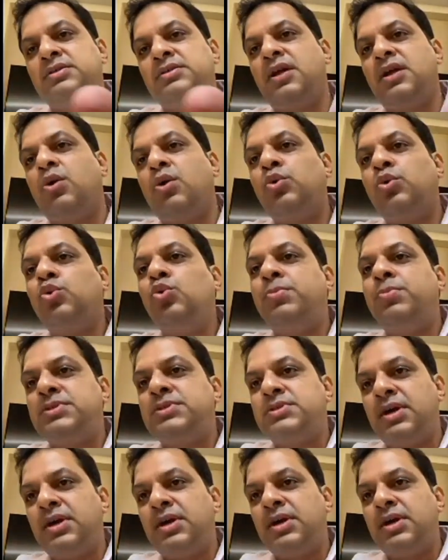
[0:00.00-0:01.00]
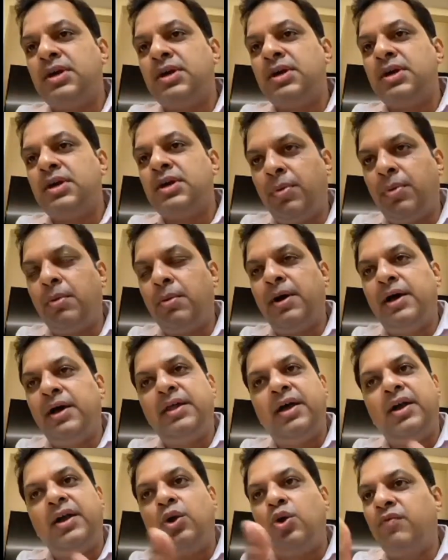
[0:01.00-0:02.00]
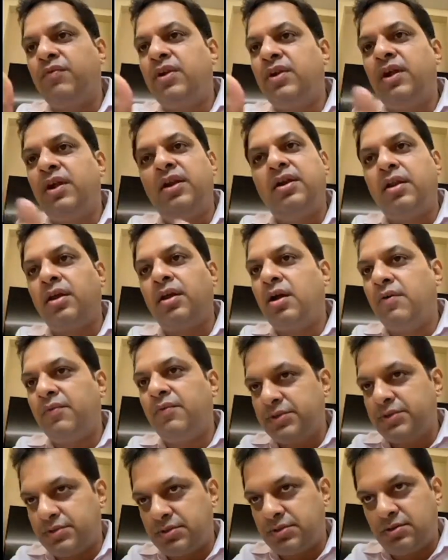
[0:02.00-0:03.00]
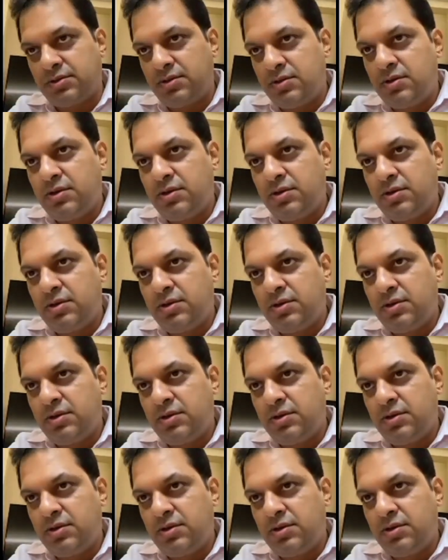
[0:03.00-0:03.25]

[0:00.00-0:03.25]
is down 2% now, but by the end of day it recovers.